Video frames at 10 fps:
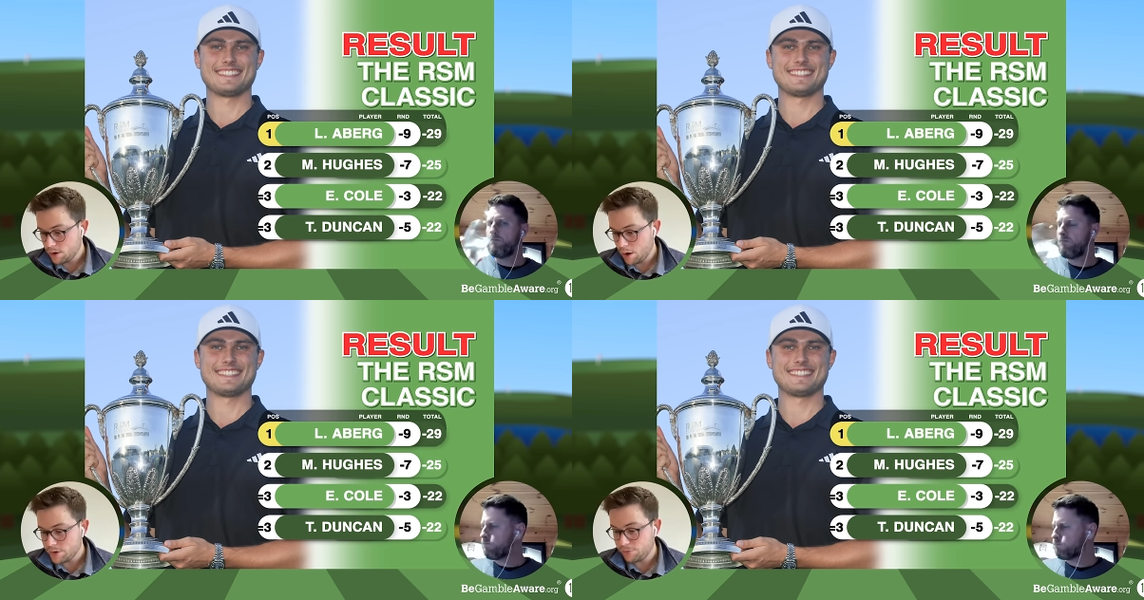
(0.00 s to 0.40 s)

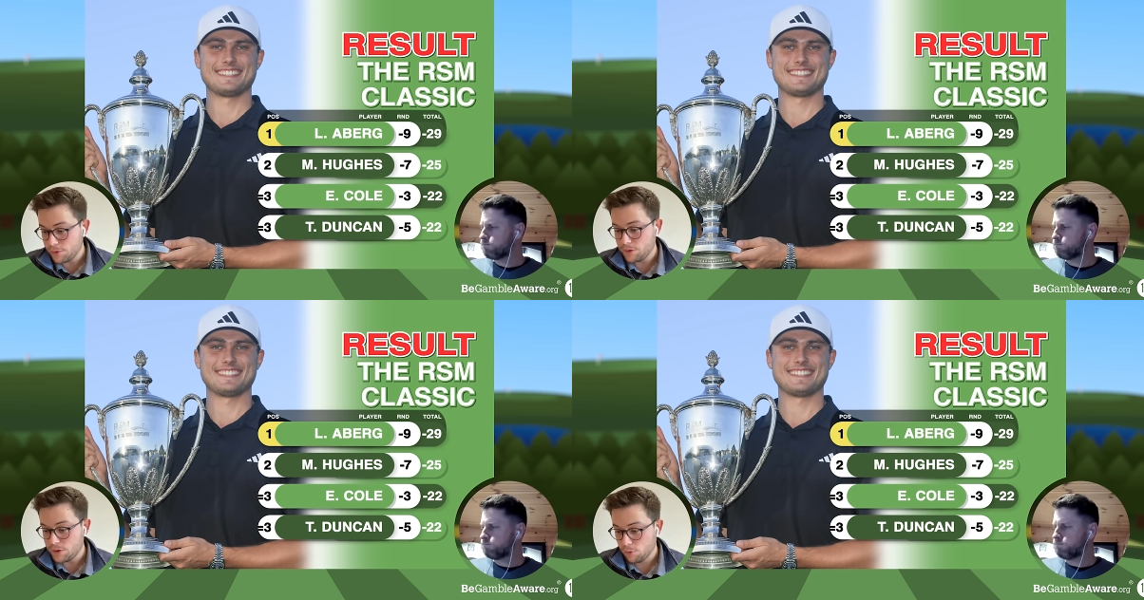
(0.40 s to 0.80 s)
Speaker 1: The
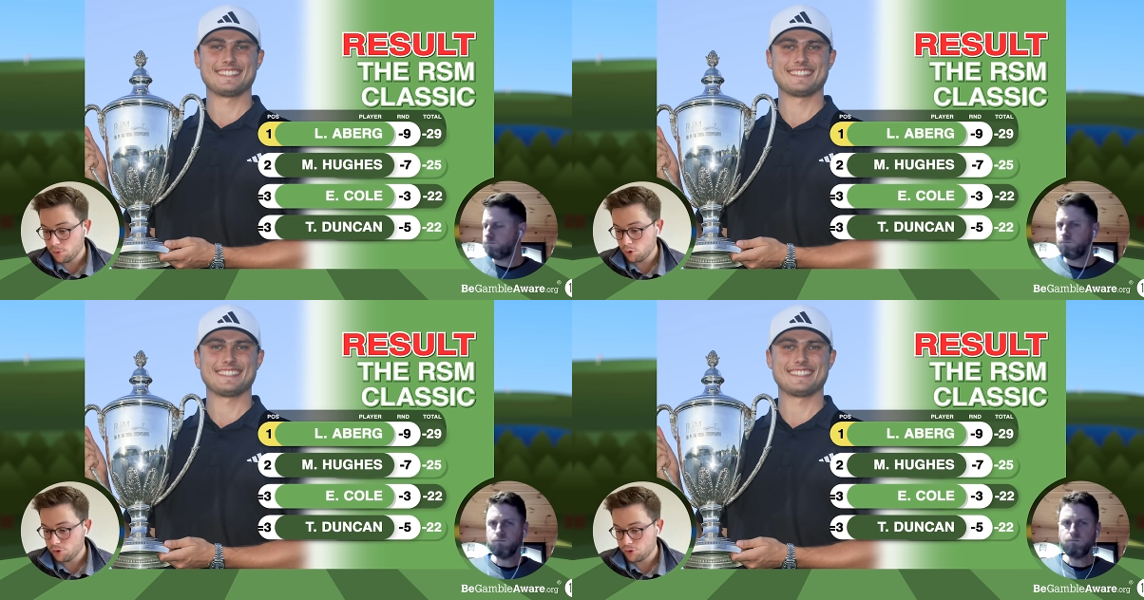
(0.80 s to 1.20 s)
lowest
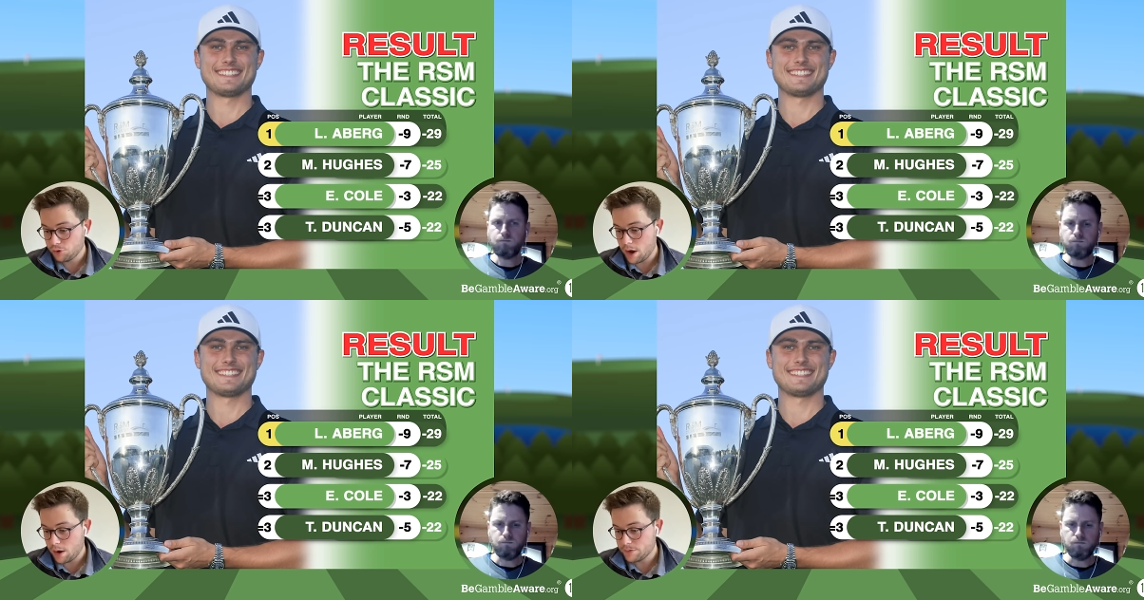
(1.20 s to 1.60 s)
fifty-four
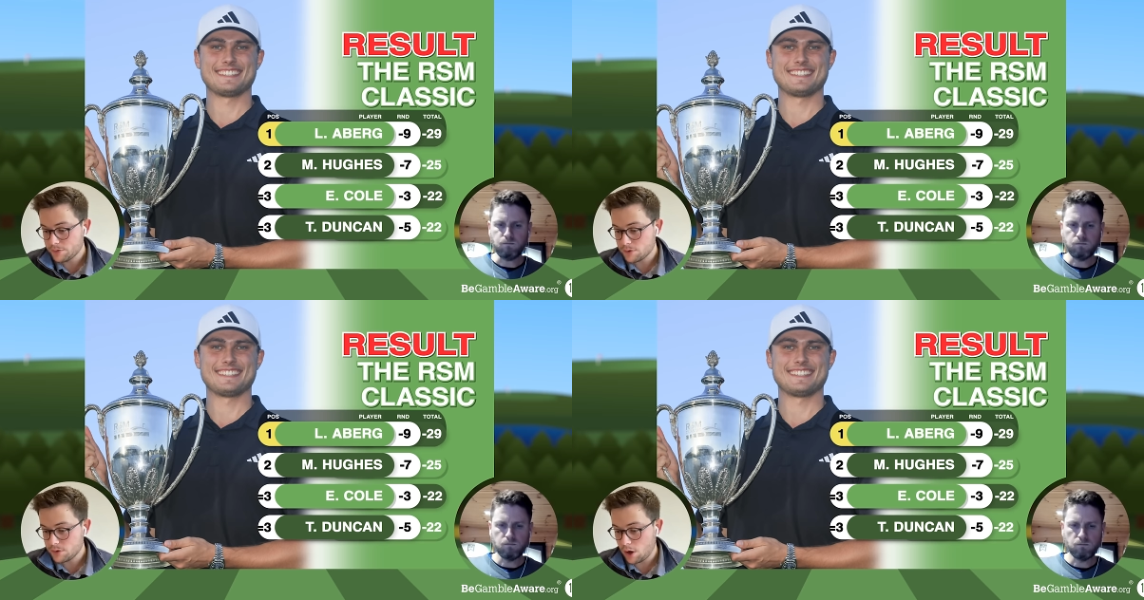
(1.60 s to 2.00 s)

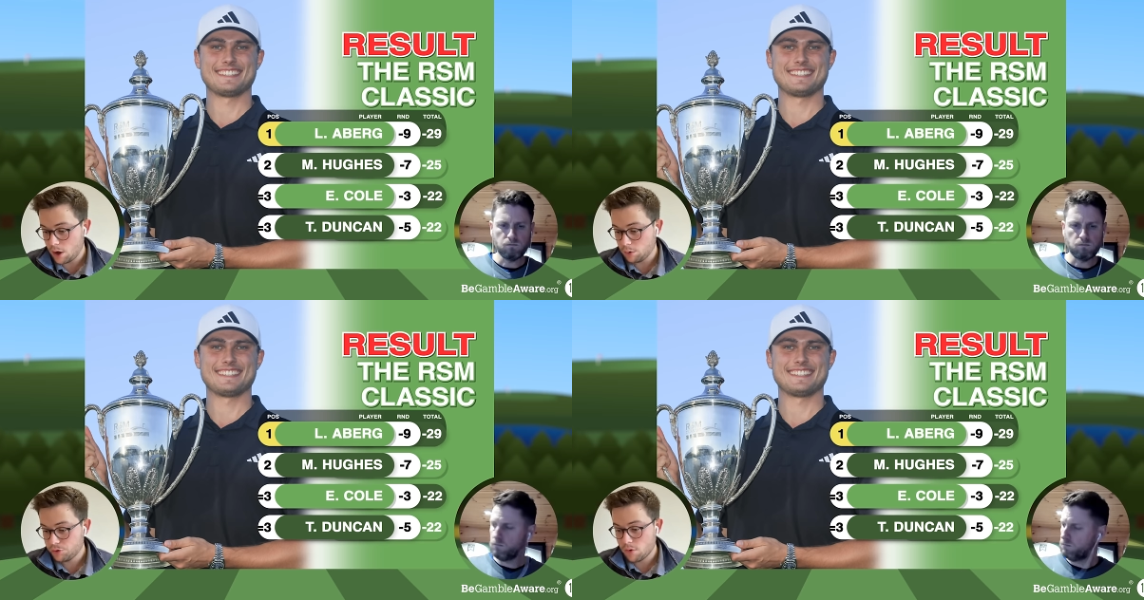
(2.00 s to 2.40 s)
um,
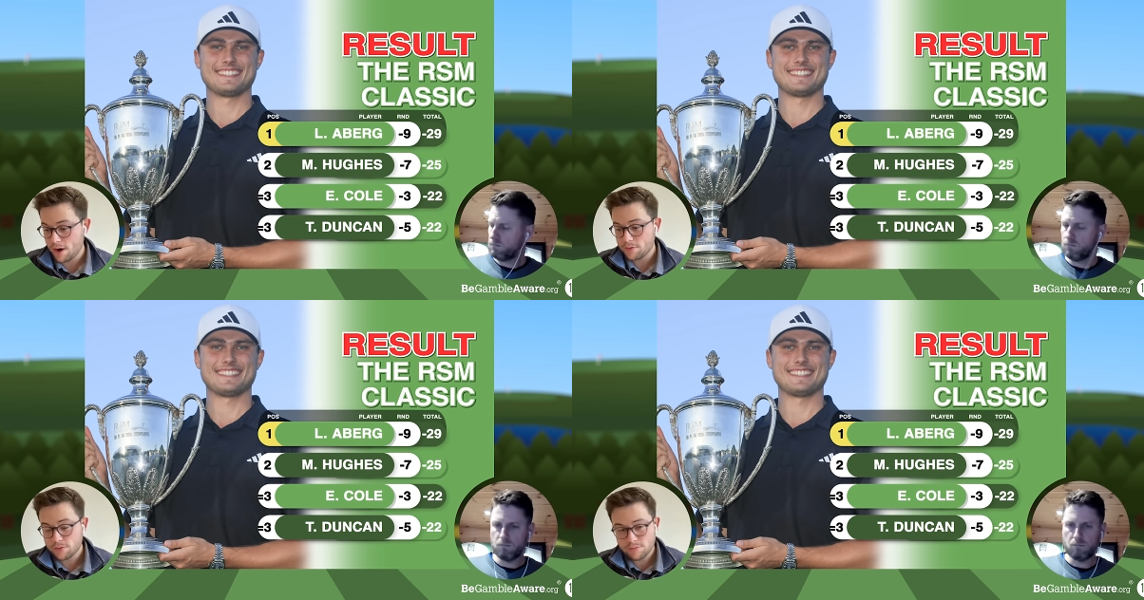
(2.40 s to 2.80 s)
hole
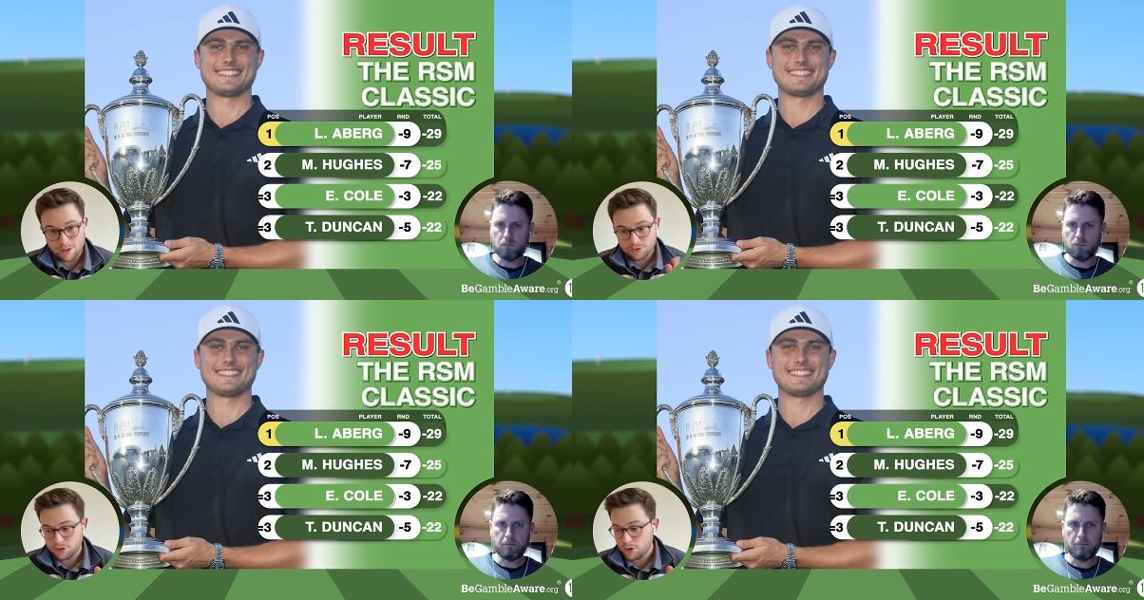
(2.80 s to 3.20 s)
score ever
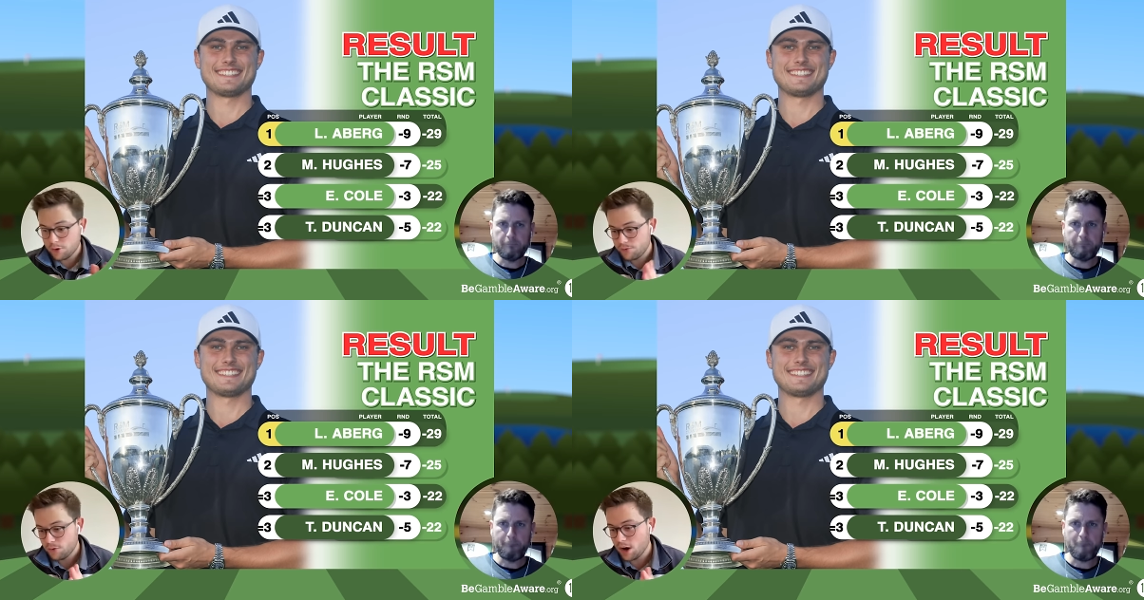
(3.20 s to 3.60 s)
from rounds
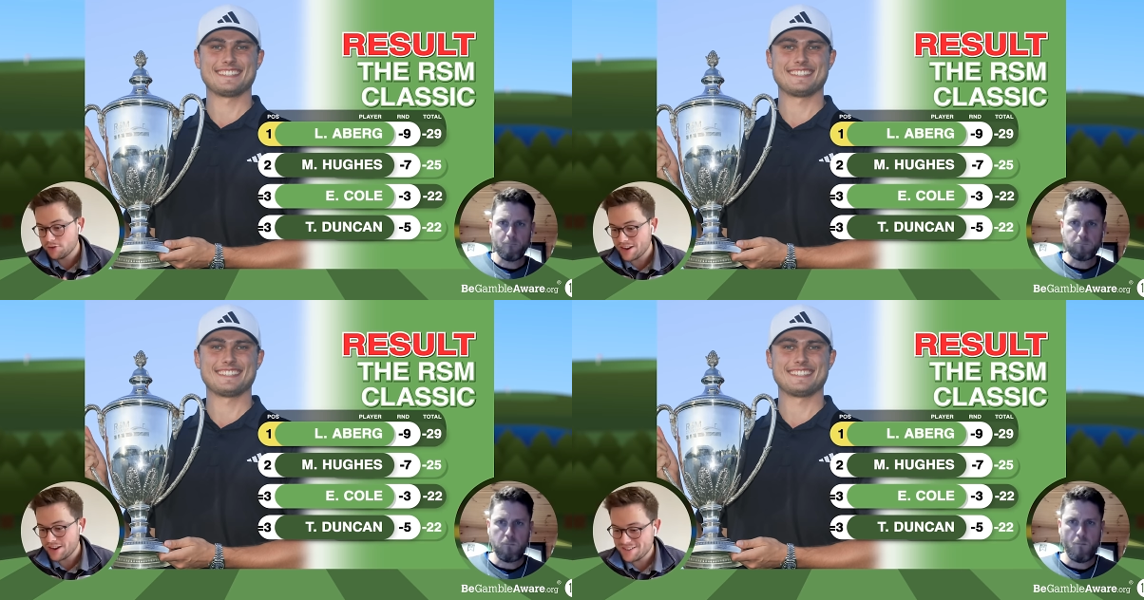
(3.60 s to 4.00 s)
two to
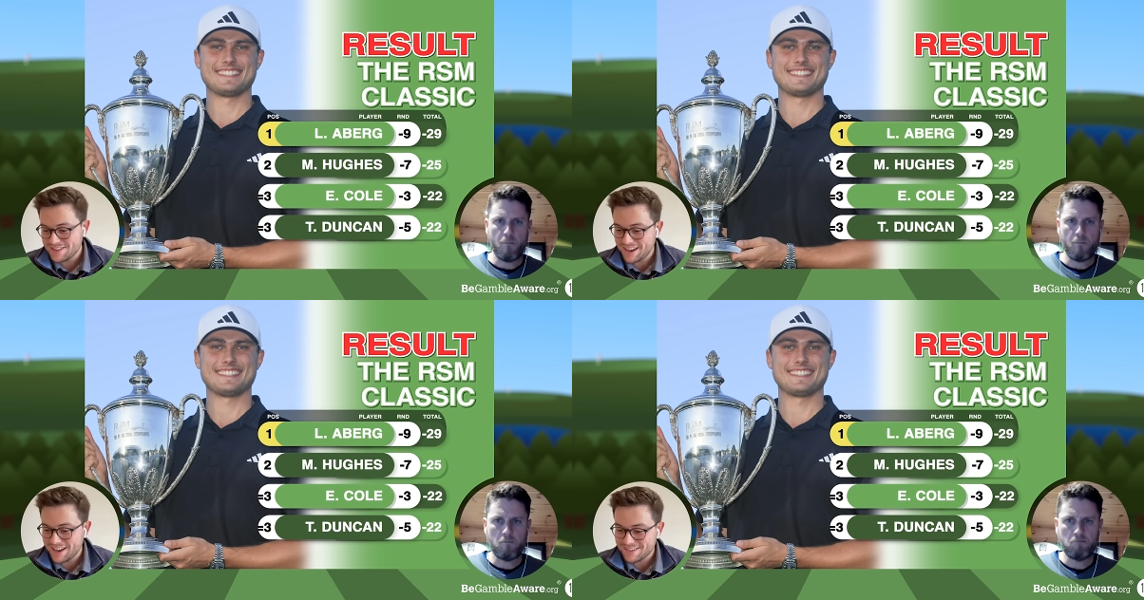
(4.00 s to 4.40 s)
four, one hundred
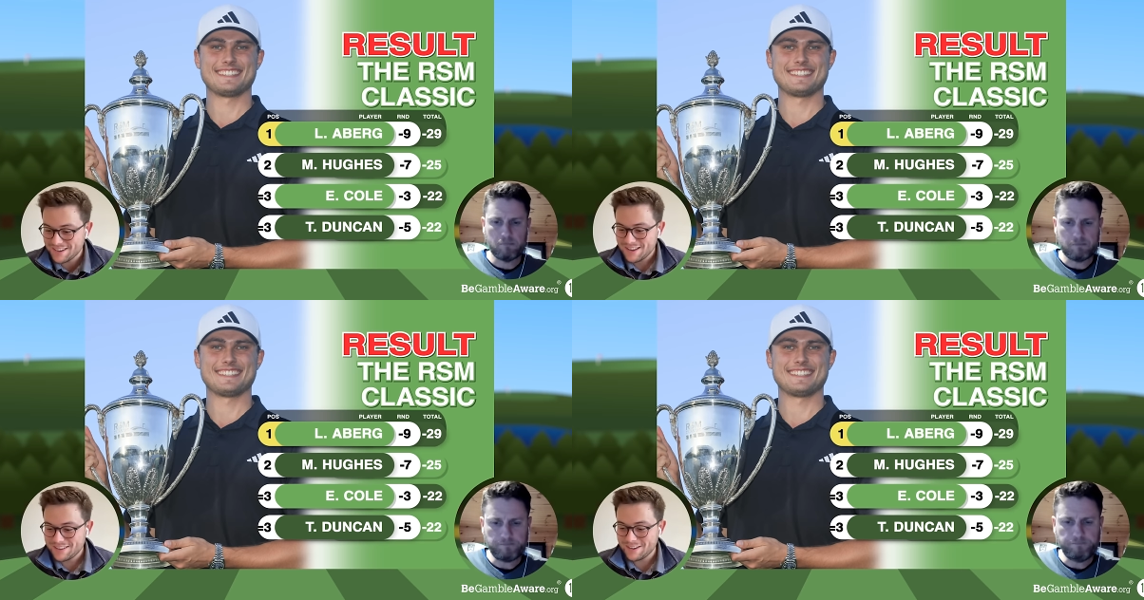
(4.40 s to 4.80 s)
eighty-six.